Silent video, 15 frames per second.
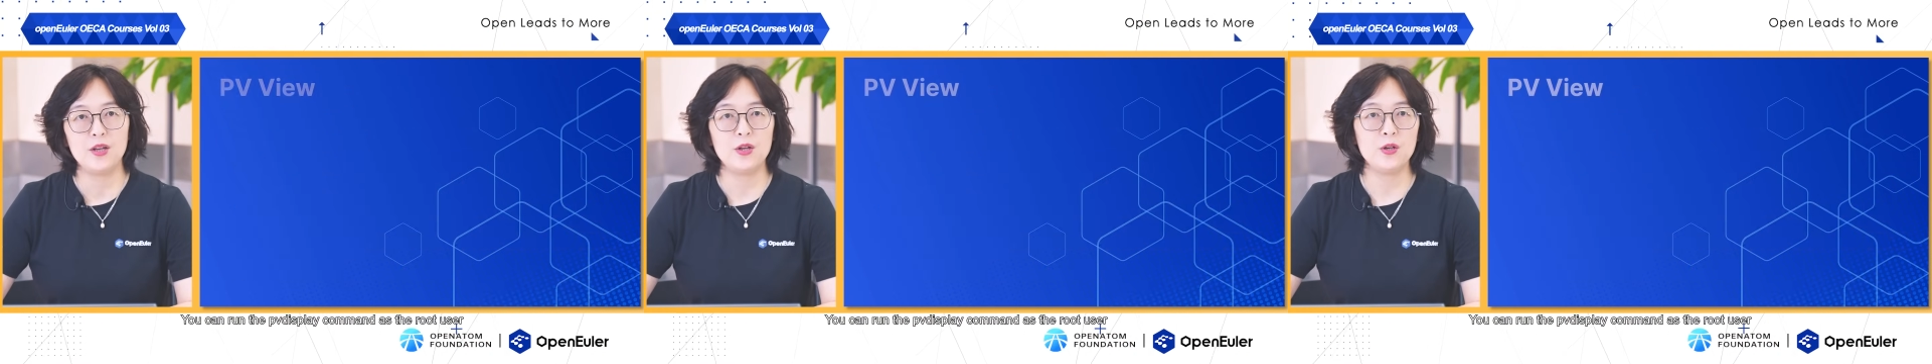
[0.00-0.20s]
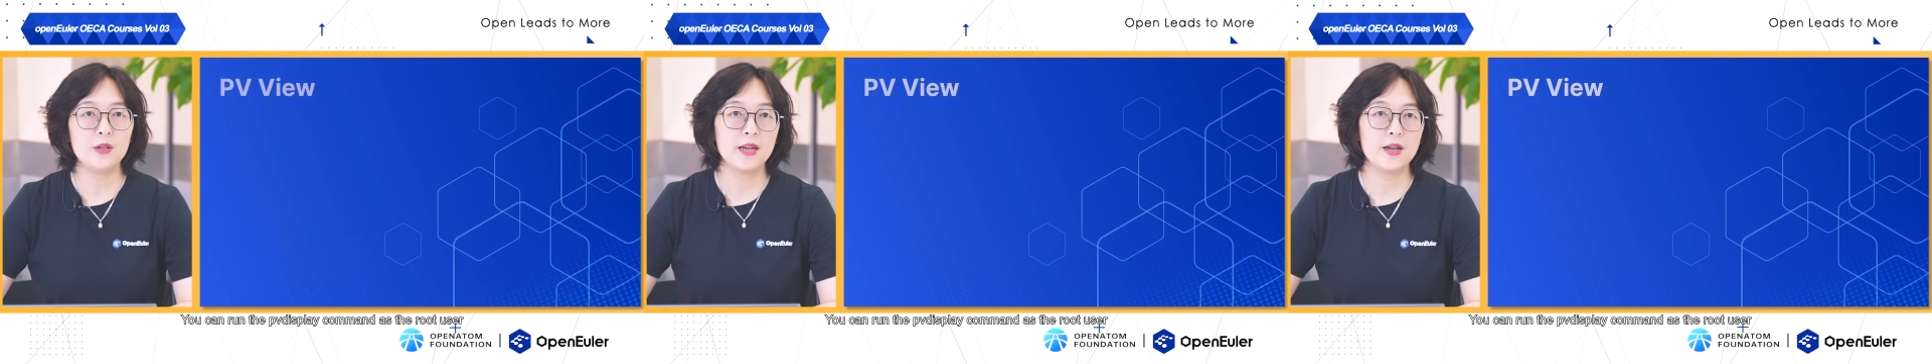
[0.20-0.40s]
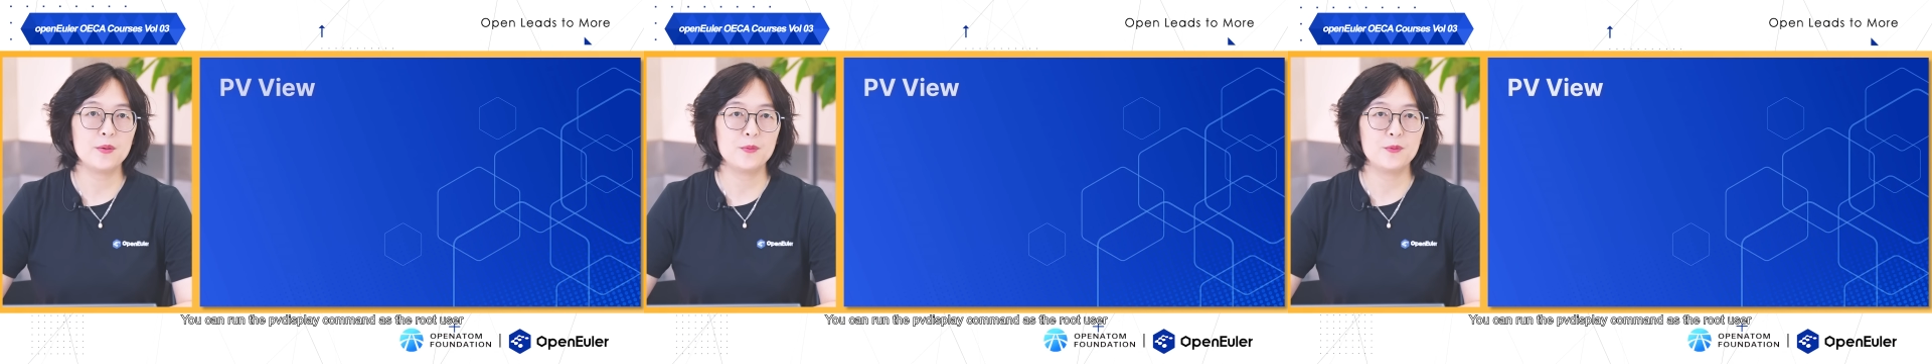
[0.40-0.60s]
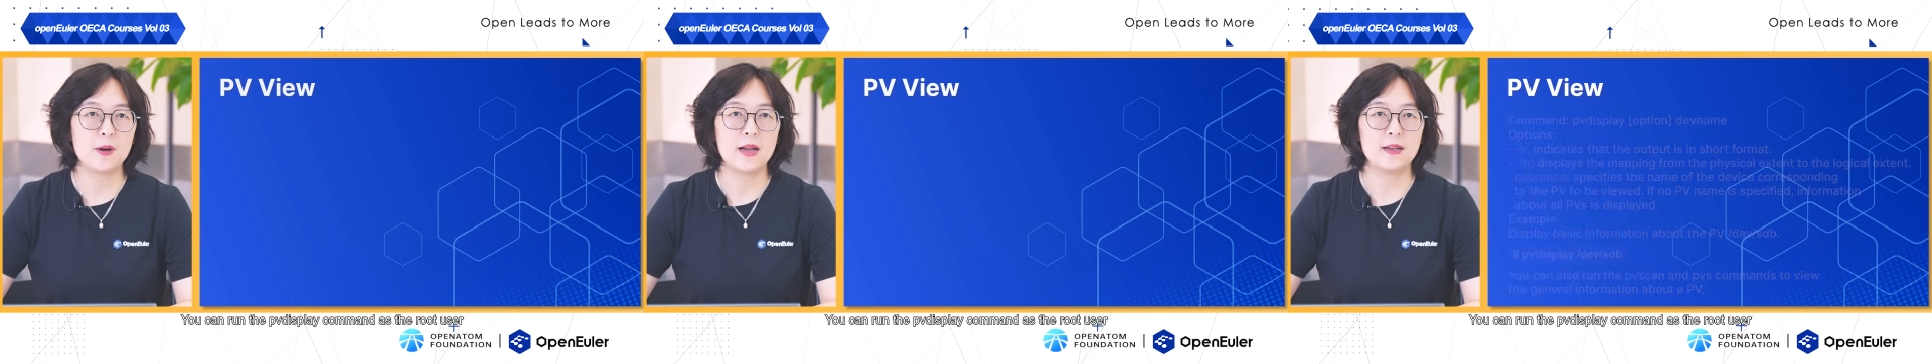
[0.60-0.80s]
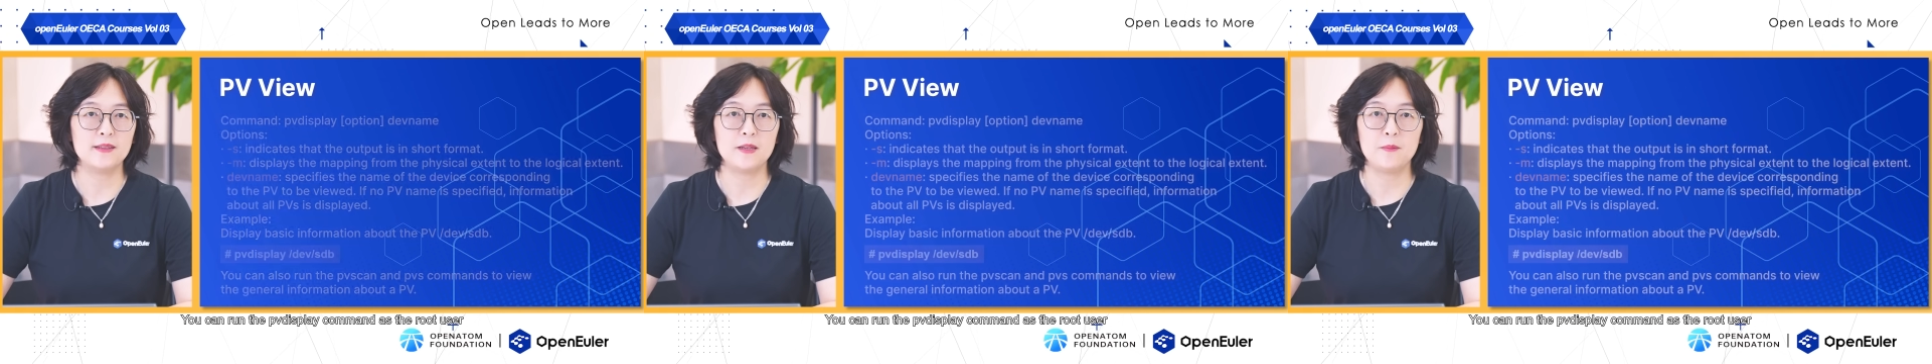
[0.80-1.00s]
You can
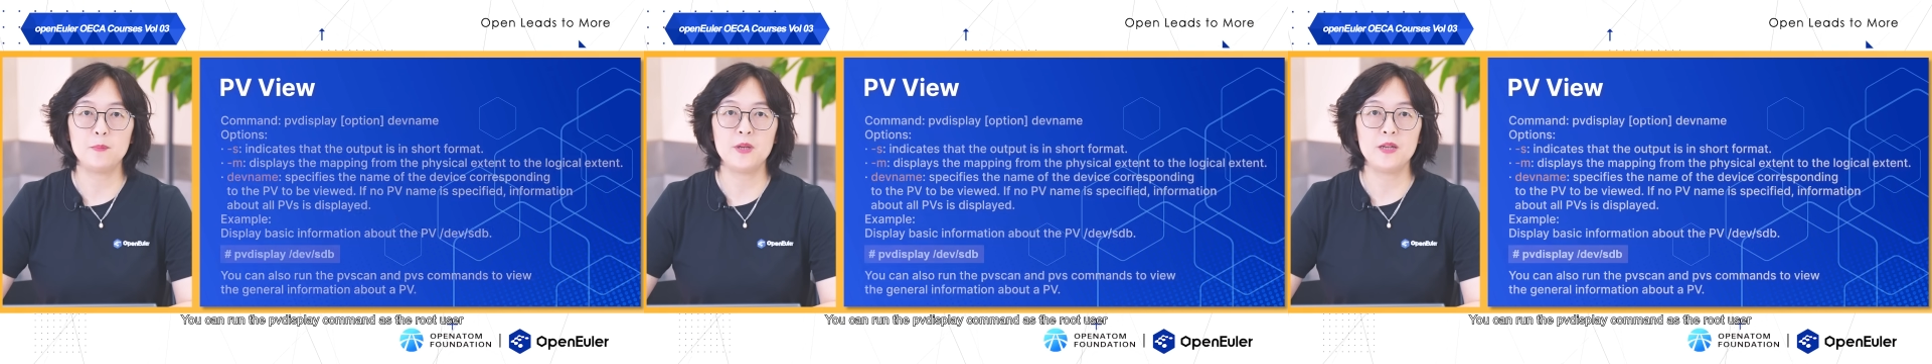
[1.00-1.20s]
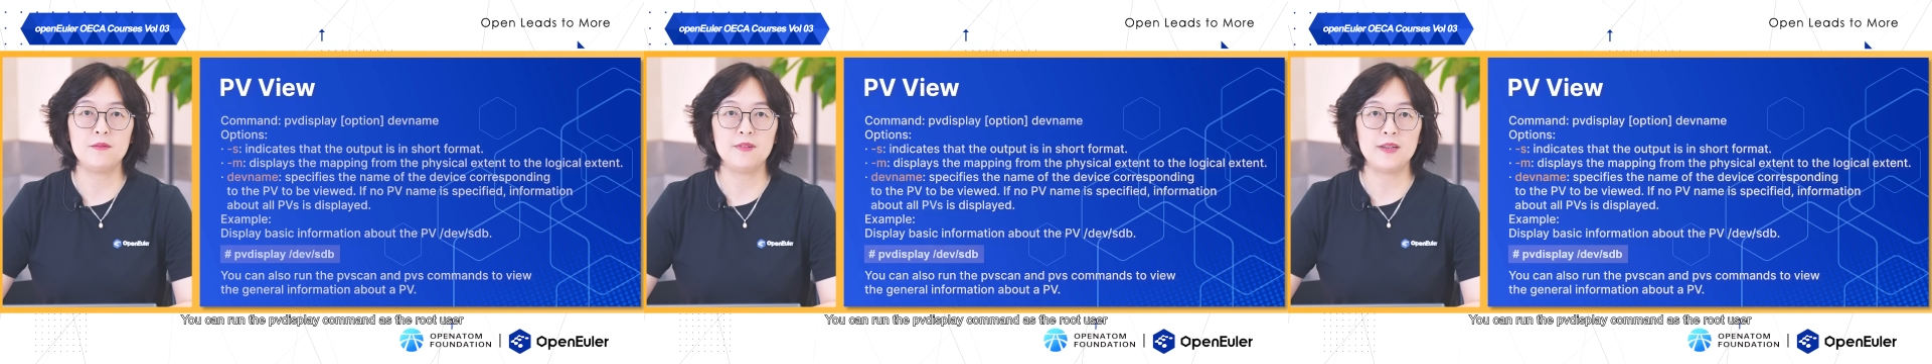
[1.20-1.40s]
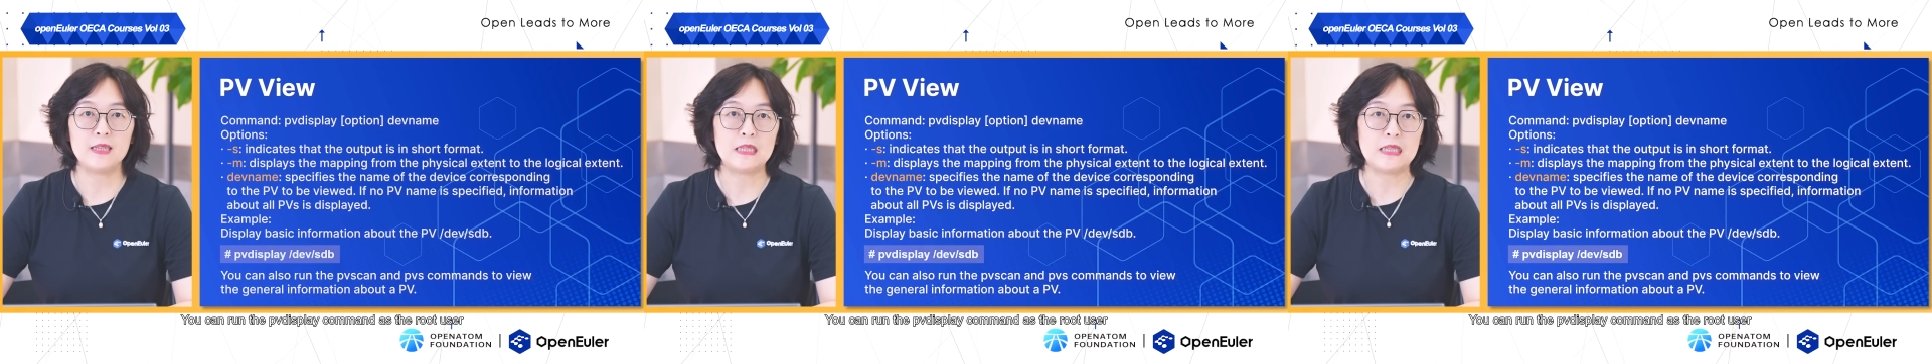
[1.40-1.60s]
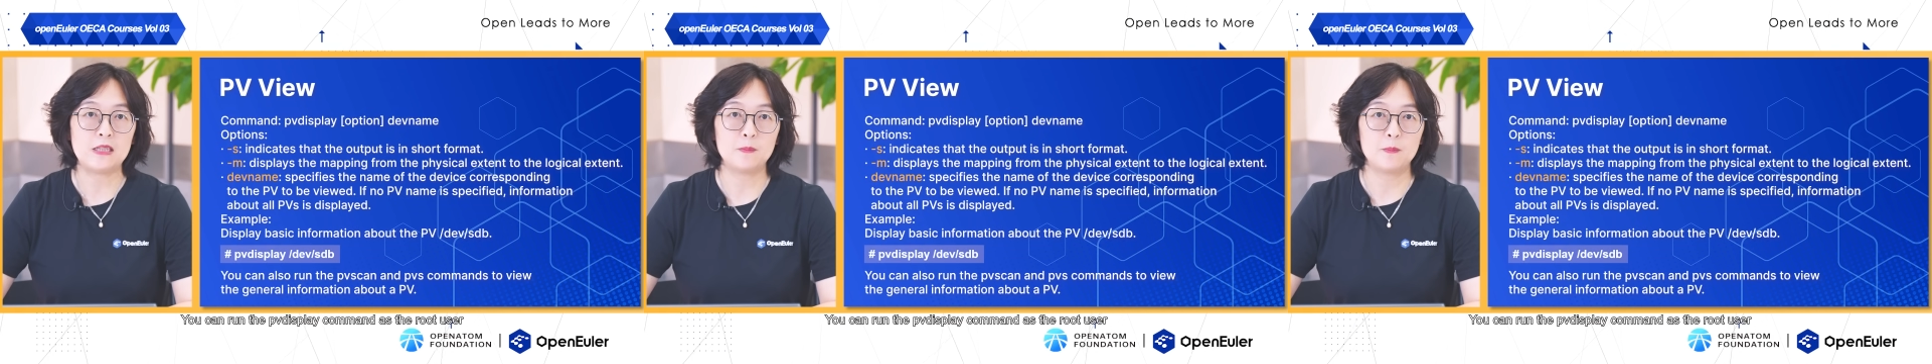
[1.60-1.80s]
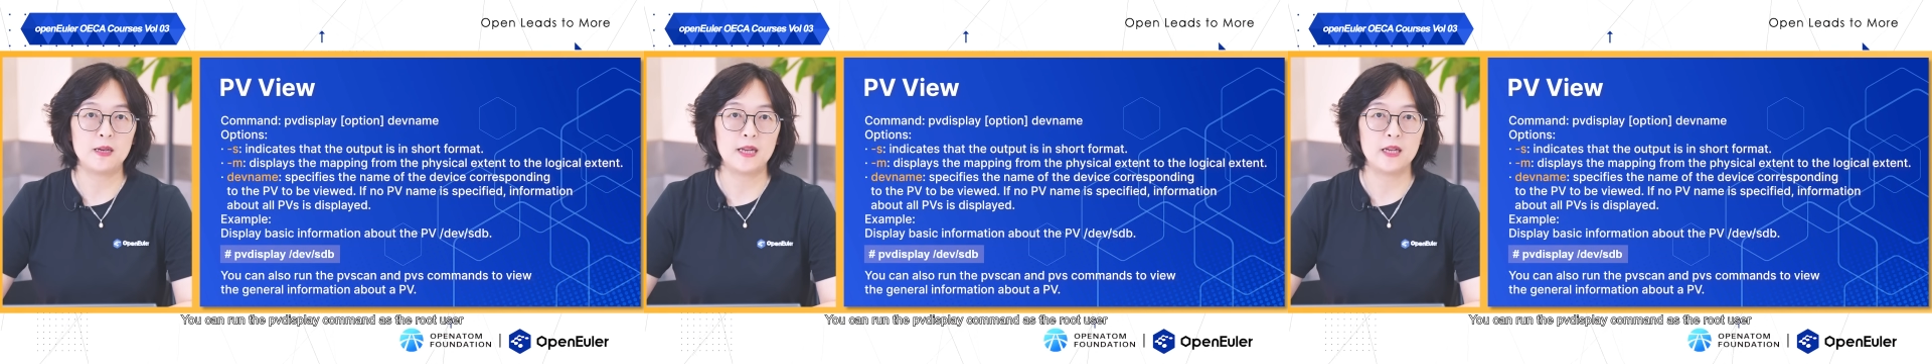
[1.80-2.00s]
run the
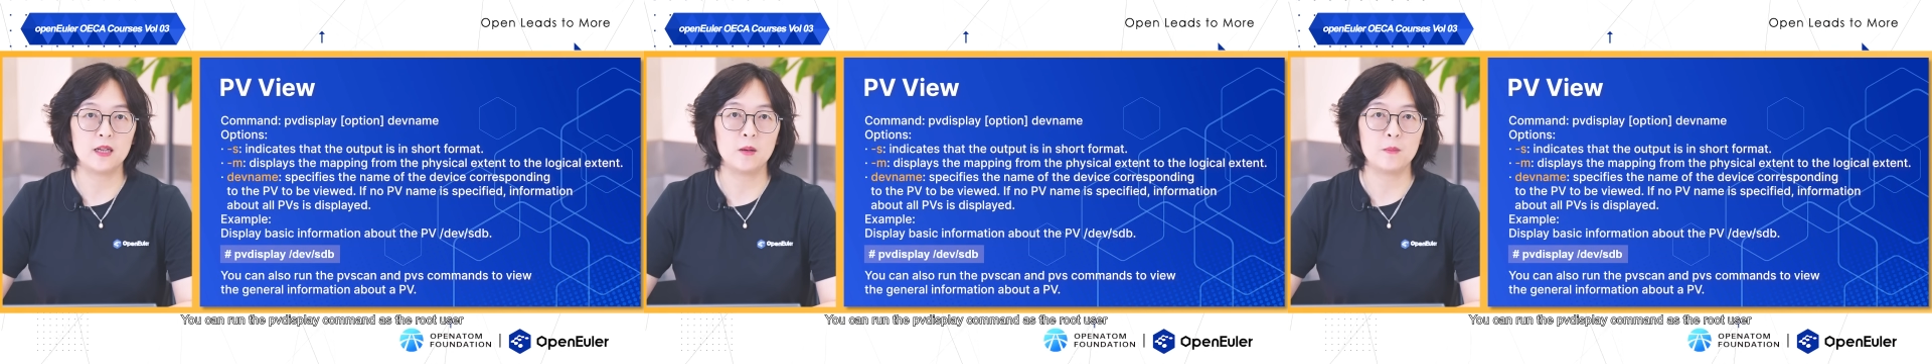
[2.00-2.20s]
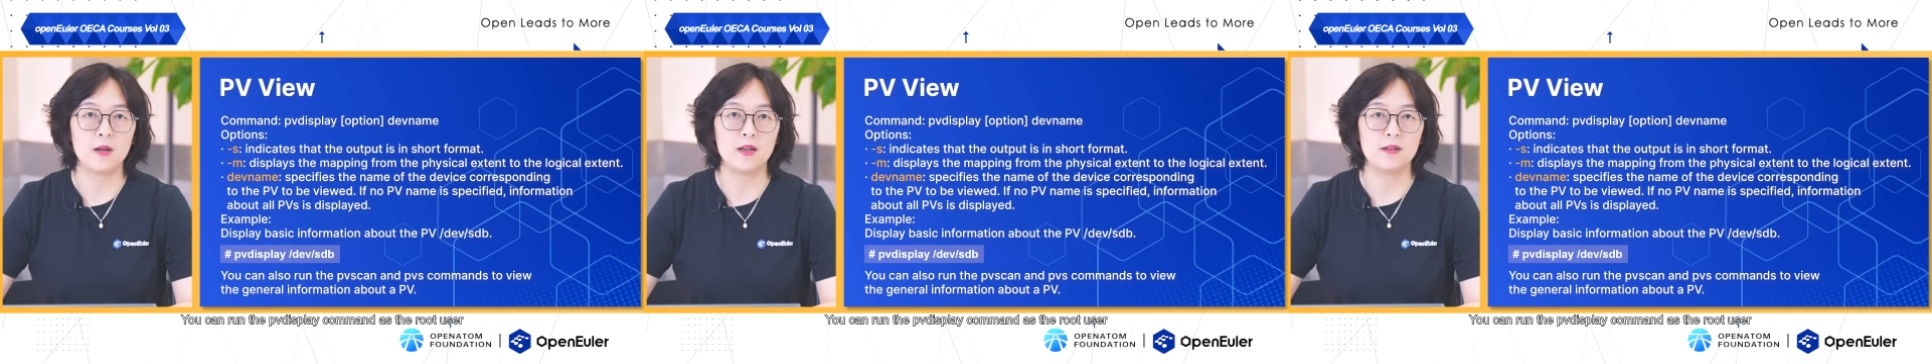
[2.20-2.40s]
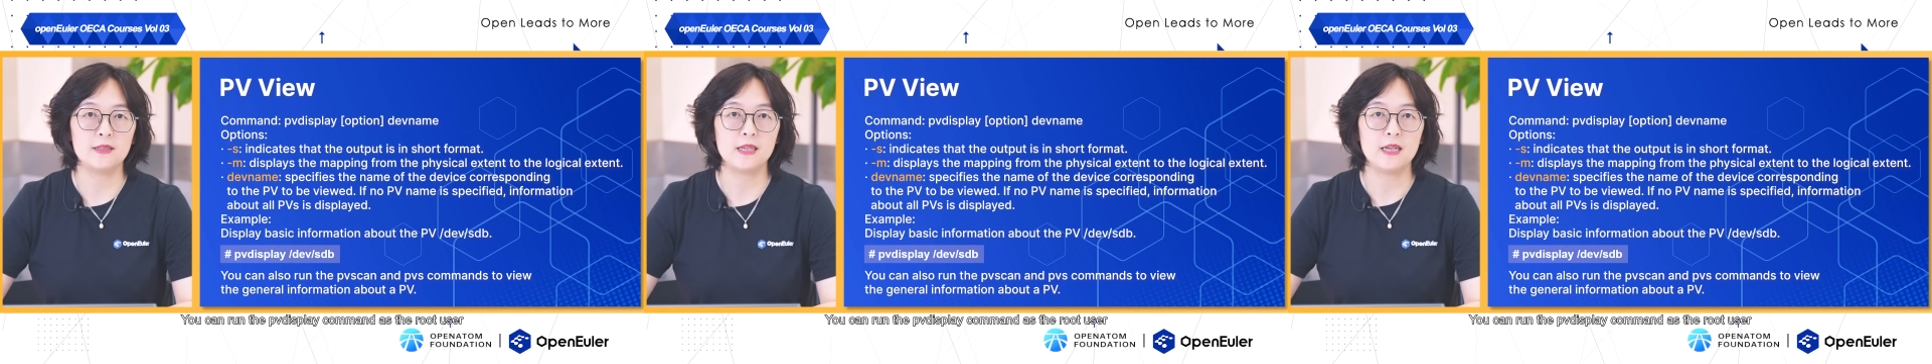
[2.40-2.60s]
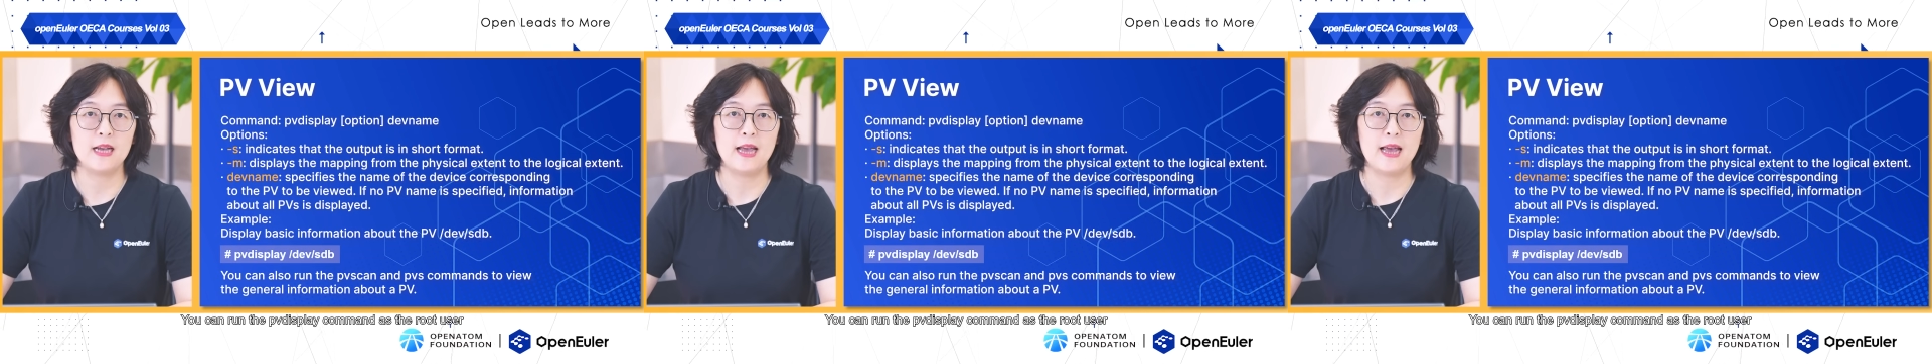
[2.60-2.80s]
pvdisplay command